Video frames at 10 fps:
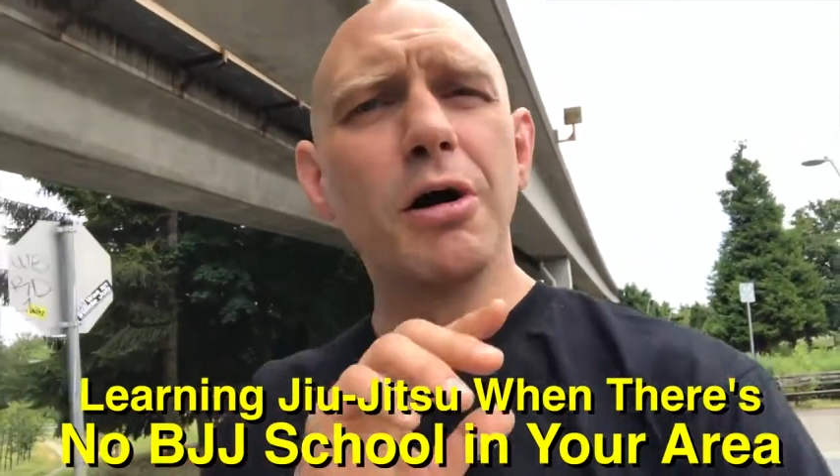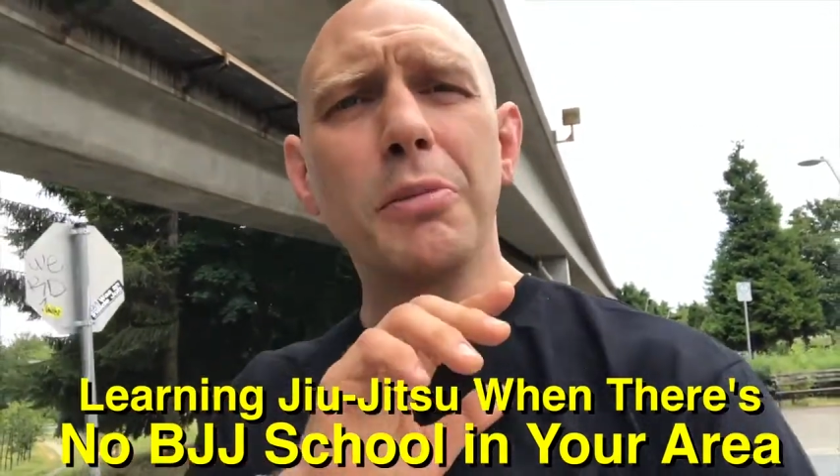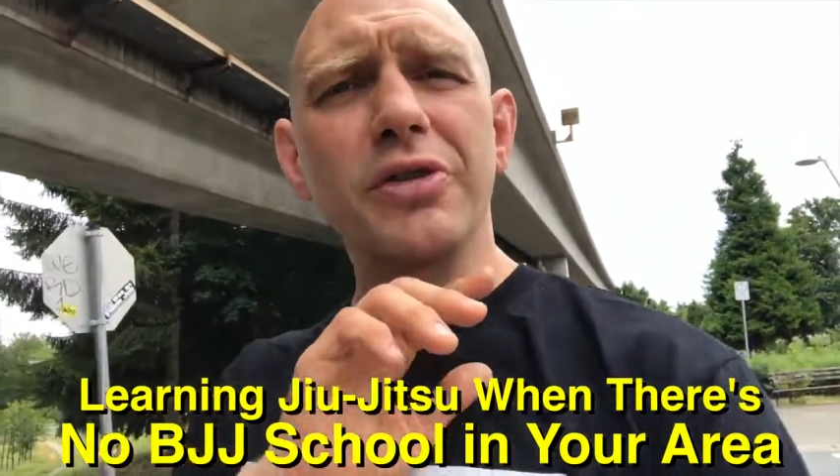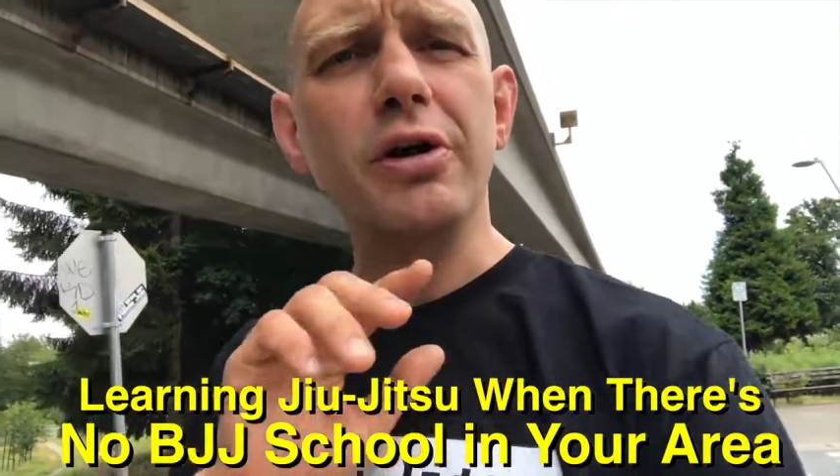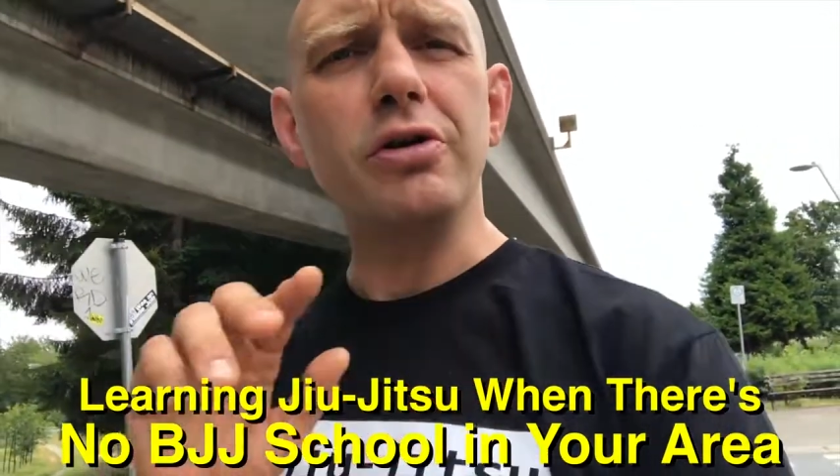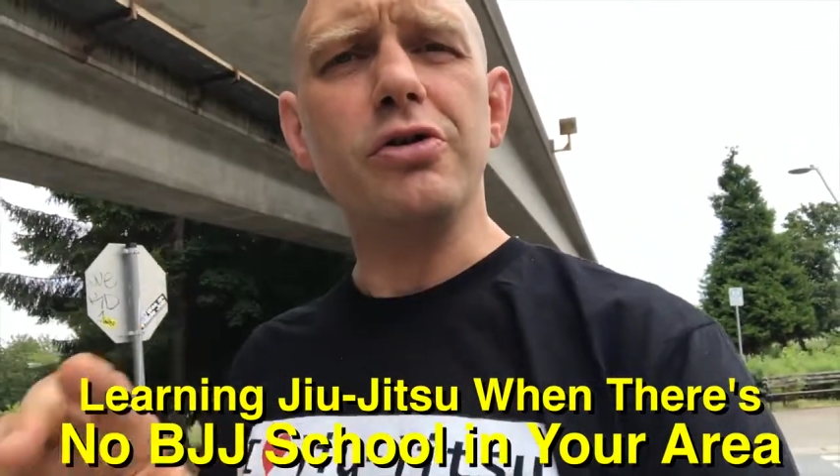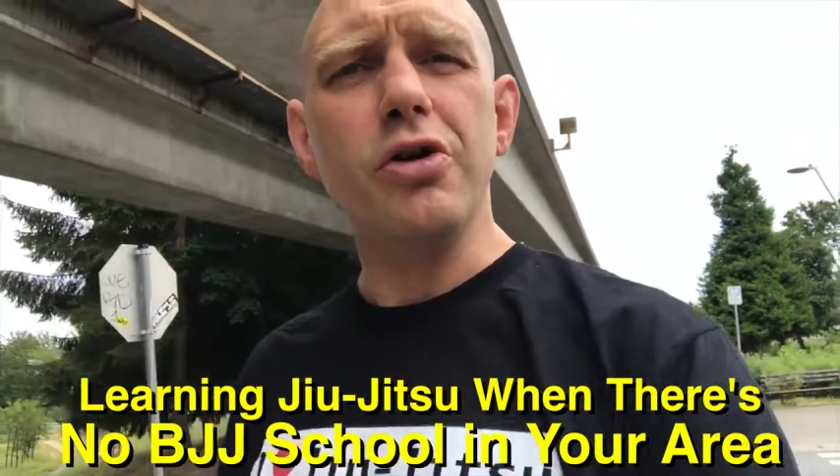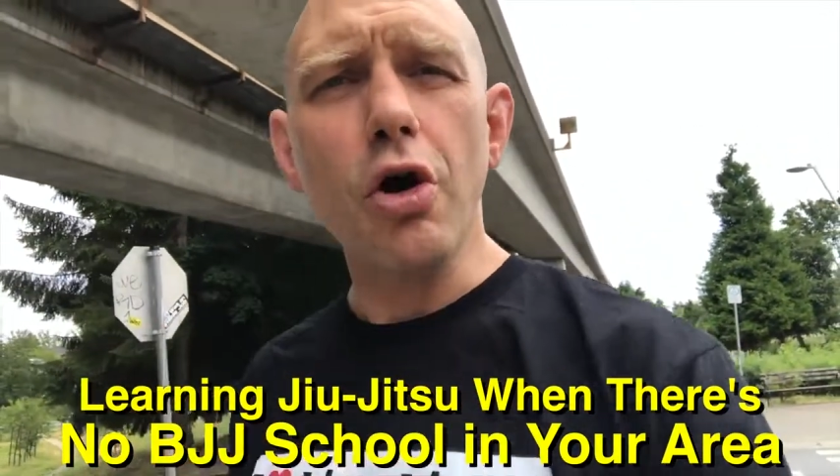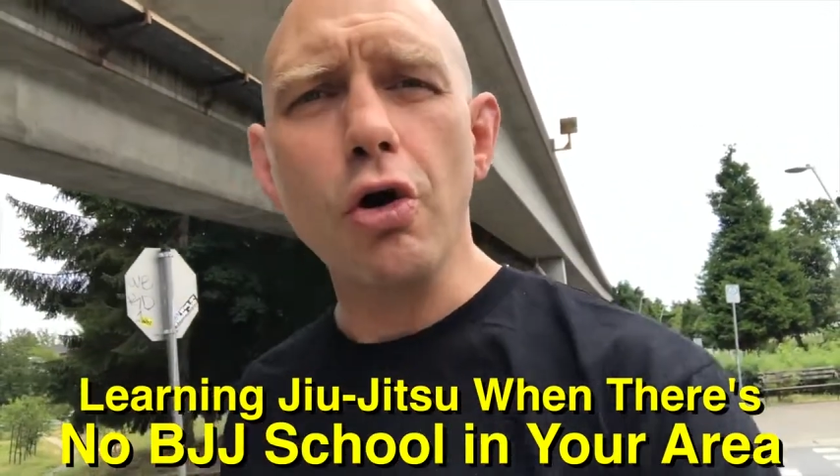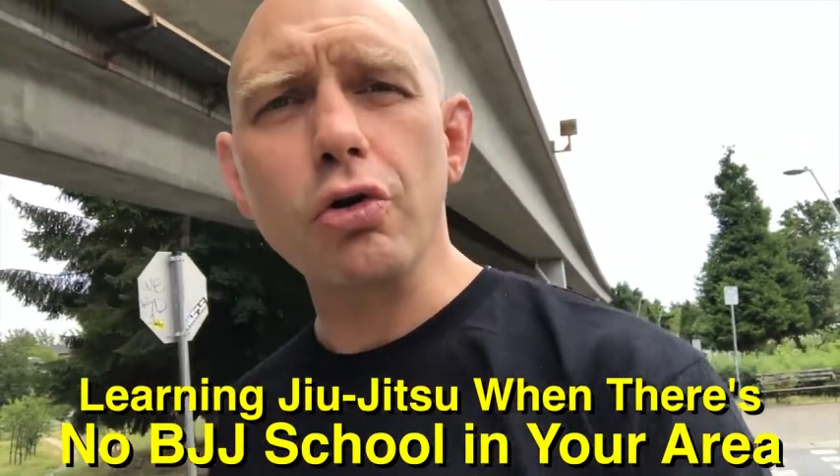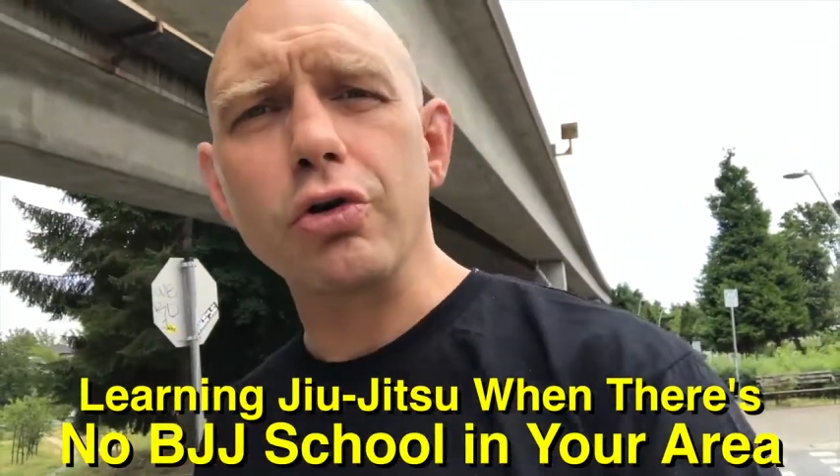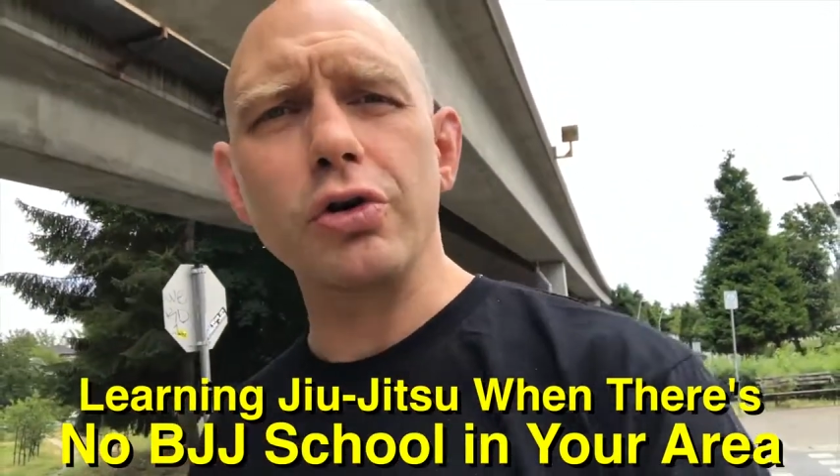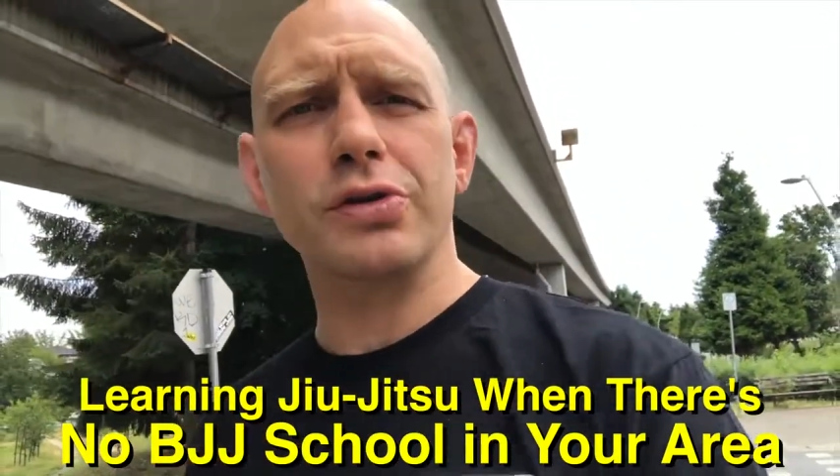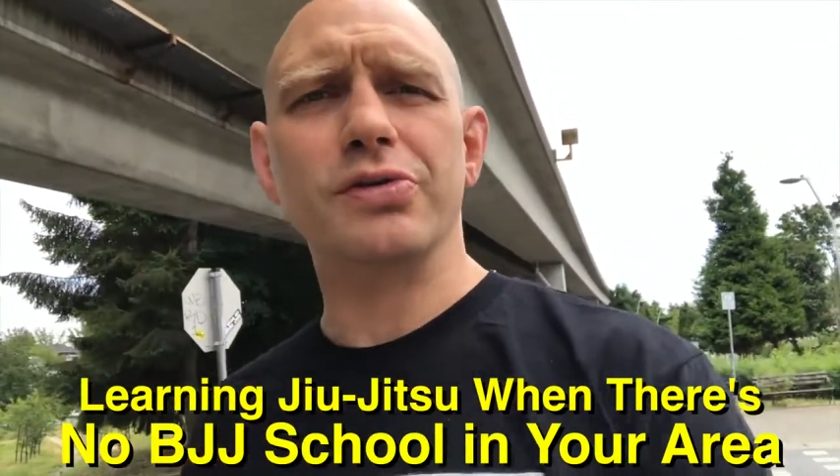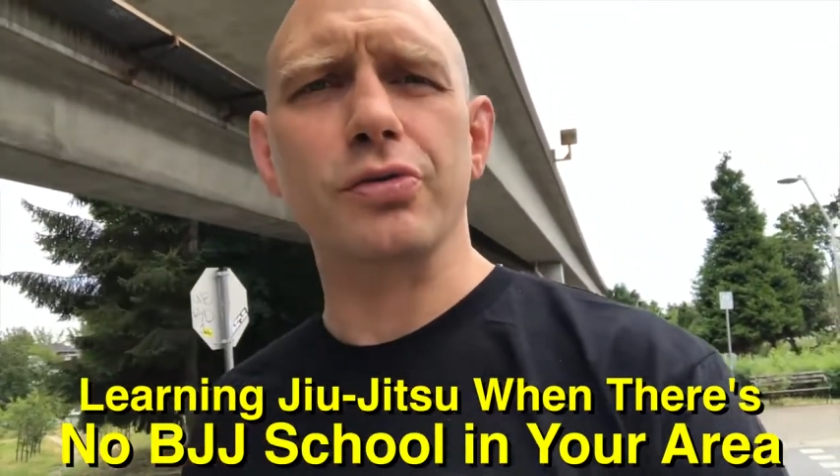but there are no
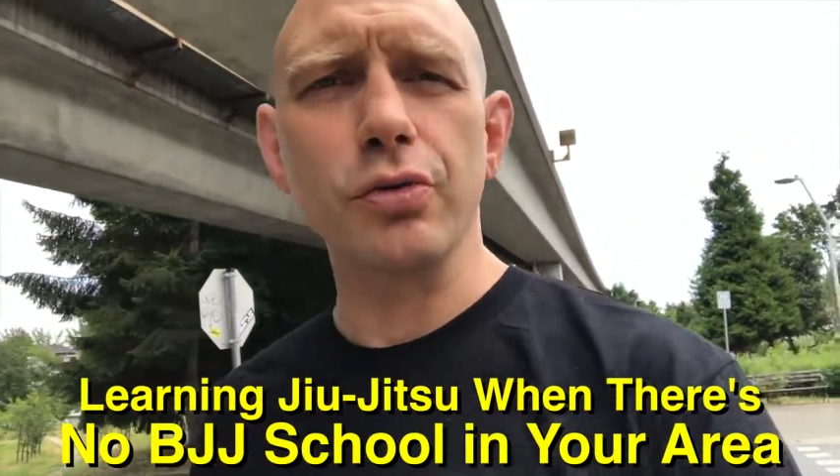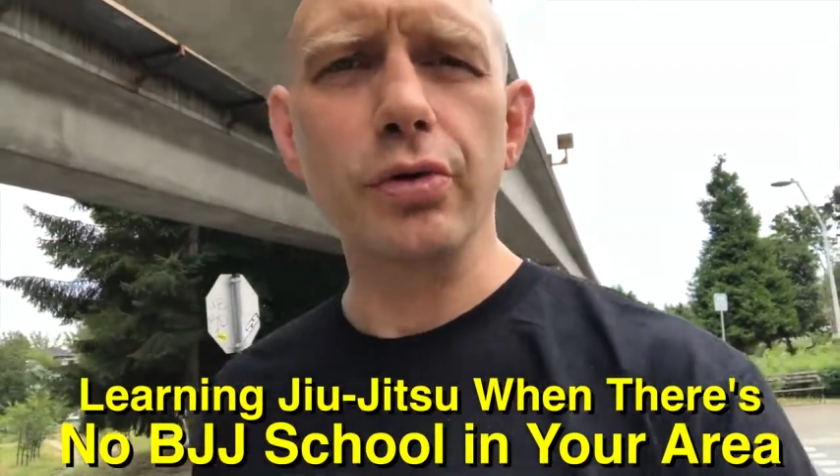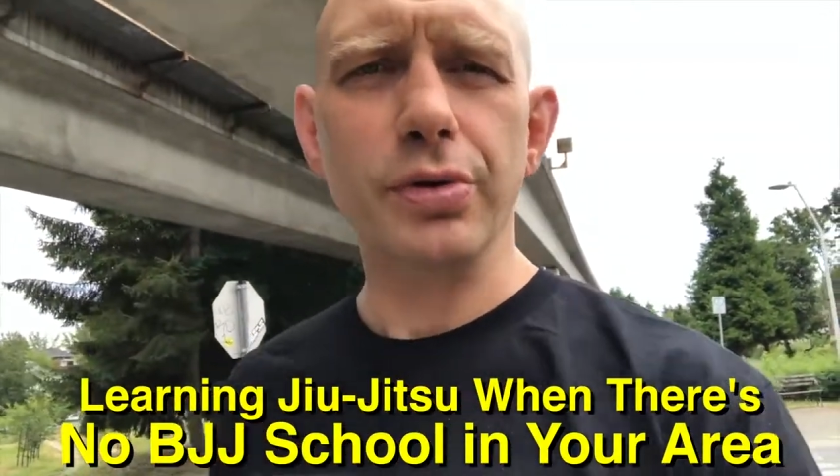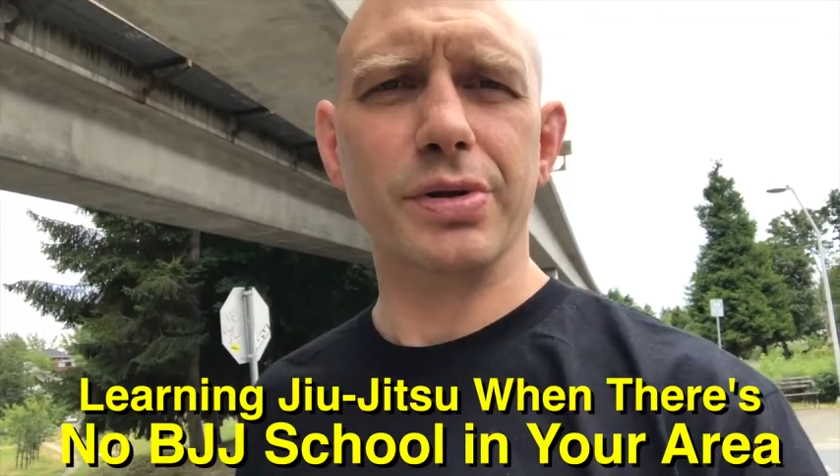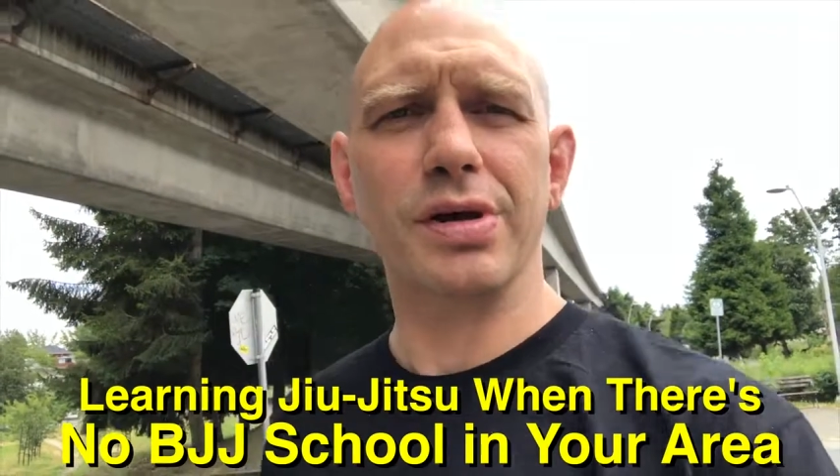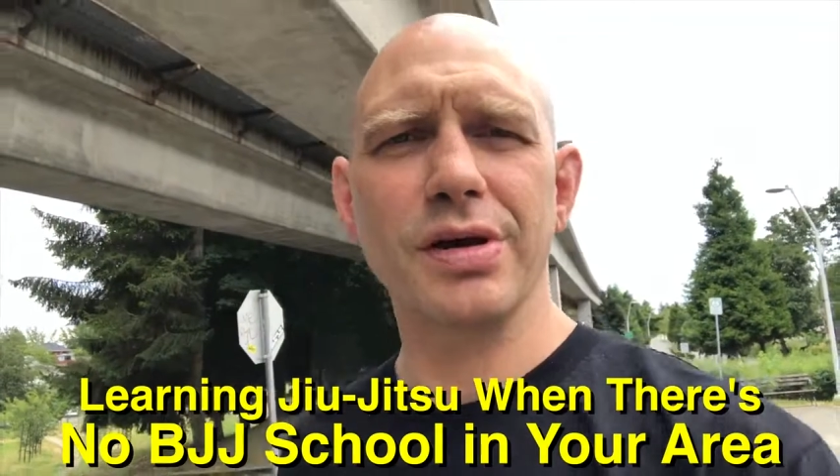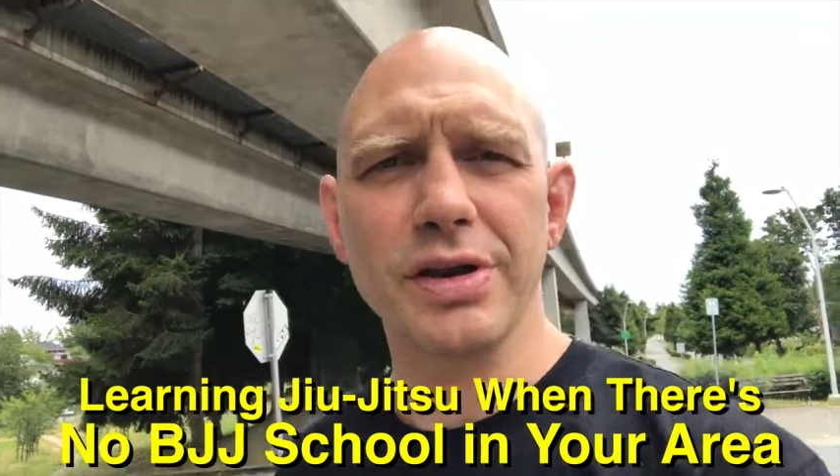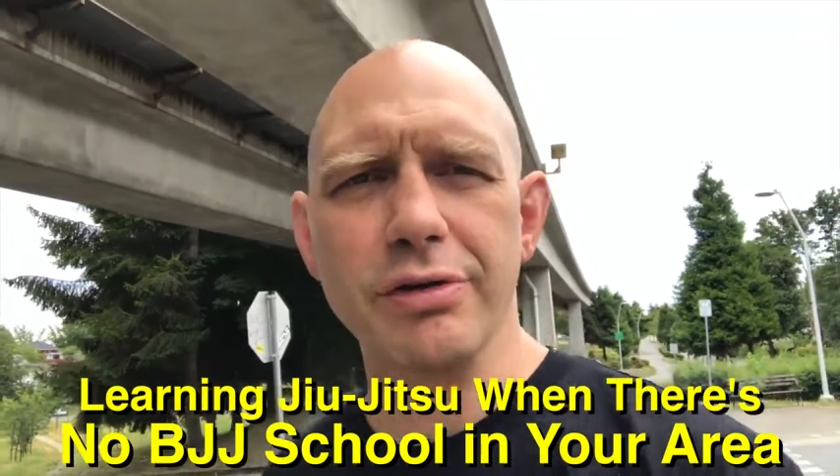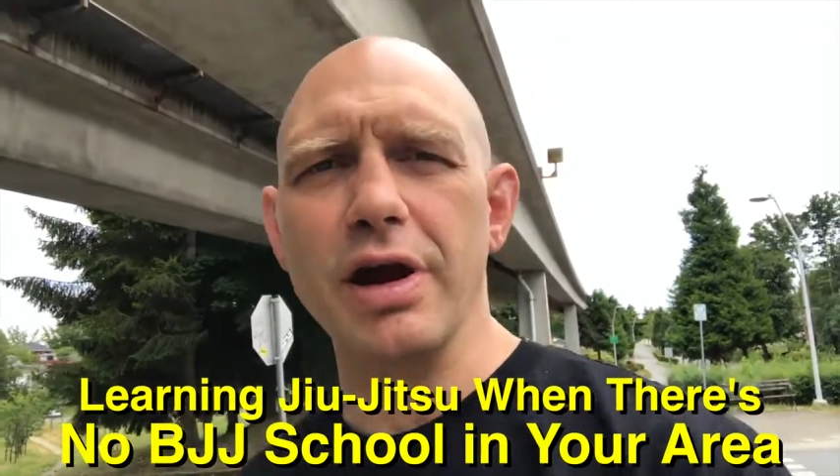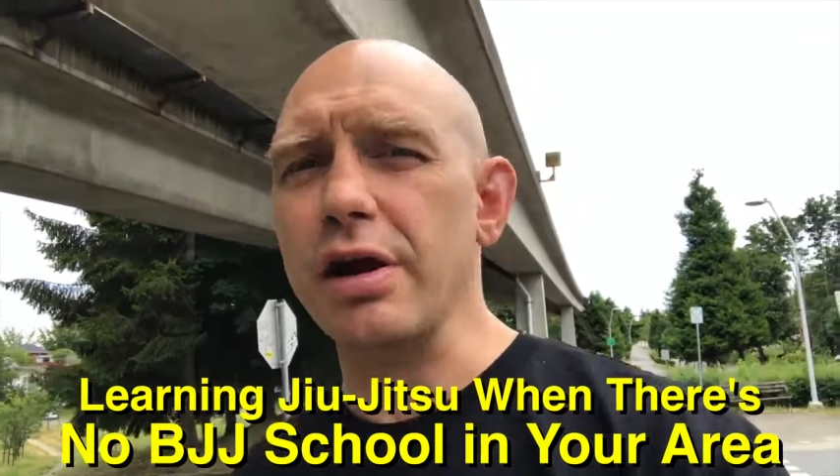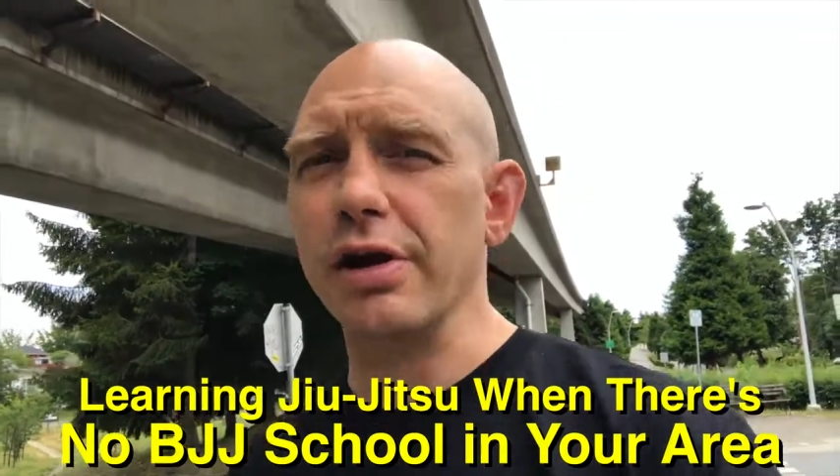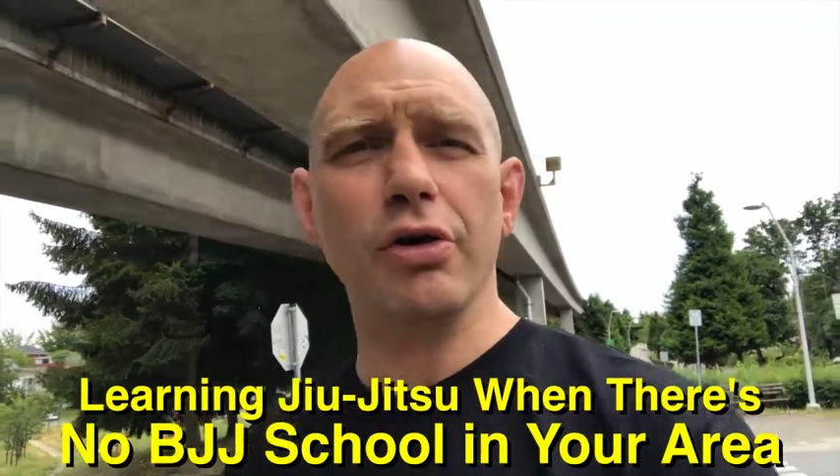good schools in your area,